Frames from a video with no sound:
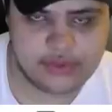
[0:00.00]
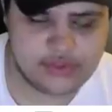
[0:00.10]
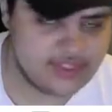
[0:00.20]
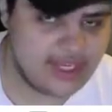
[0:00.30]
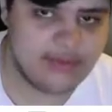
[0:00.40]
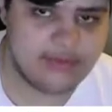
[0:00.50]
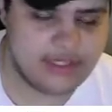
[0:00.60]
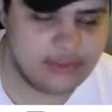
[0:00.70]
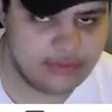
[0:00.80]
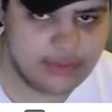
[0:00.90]
you just
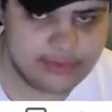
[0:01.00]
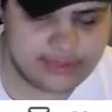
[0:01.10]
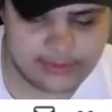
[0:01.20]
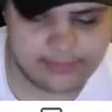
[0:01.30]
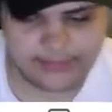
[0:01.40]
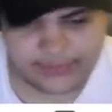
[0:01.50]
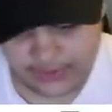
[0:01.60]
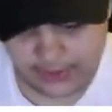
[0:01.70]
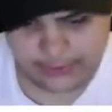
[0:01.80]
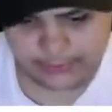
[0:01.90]
outright agree with it.
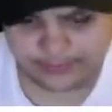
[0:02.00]
So,